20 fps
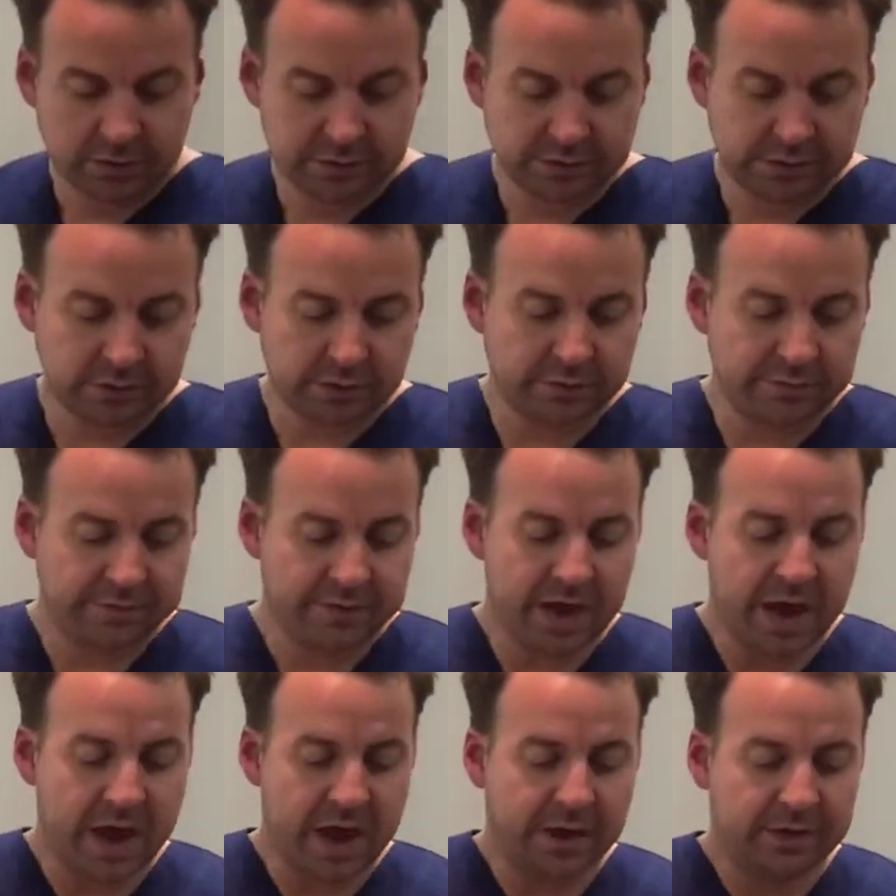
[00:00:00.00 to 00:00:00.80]
So the
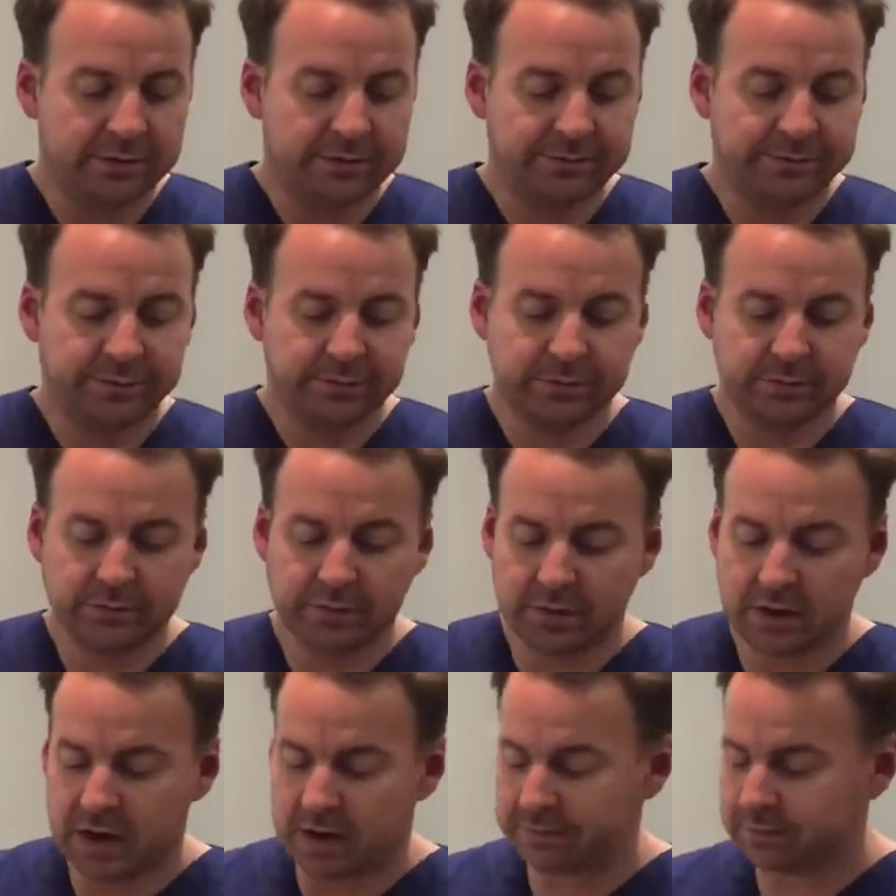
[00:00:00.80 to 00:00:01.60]
fat,
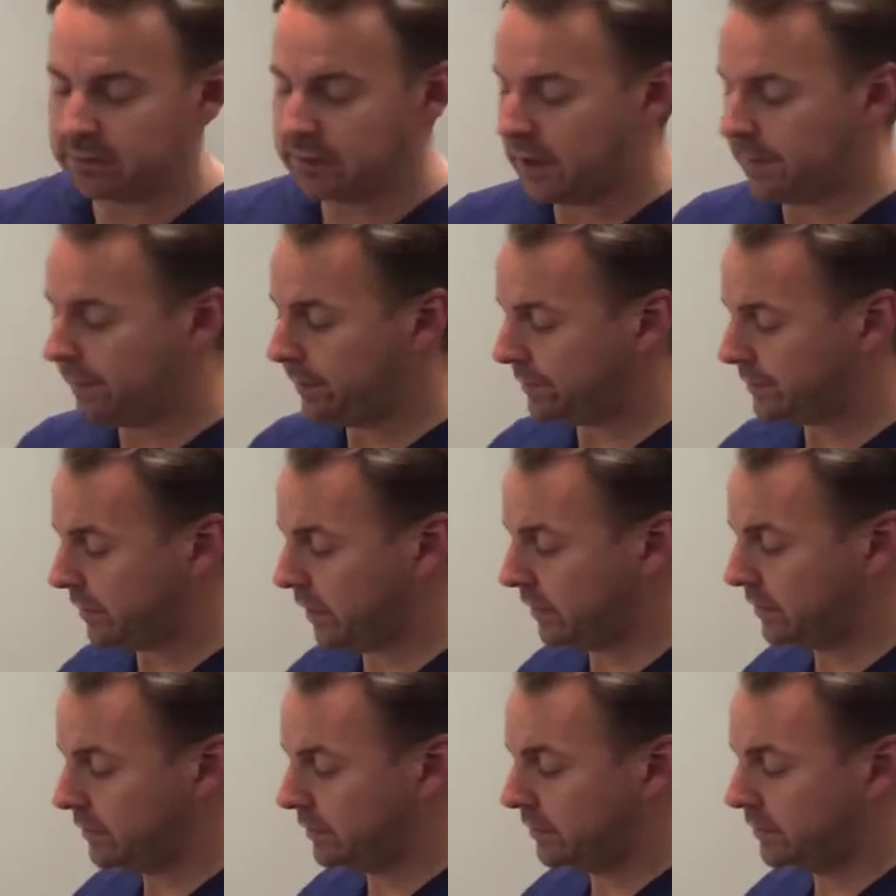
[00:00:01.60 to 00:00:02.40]
after
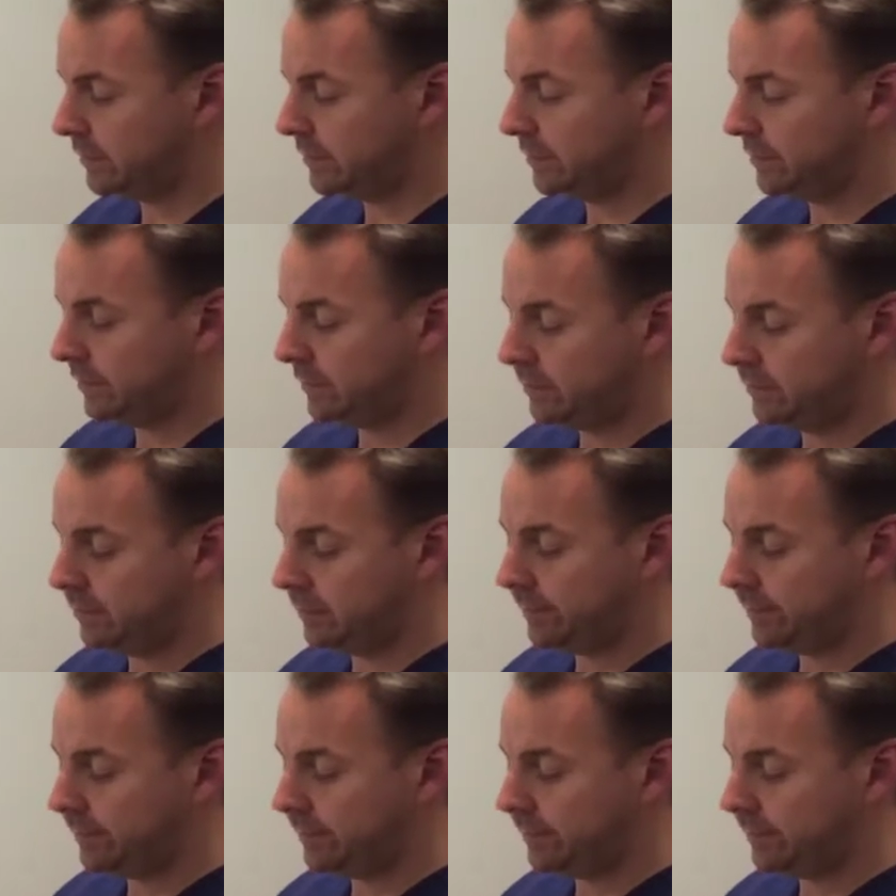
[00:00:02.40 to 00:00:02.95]
liposuction, is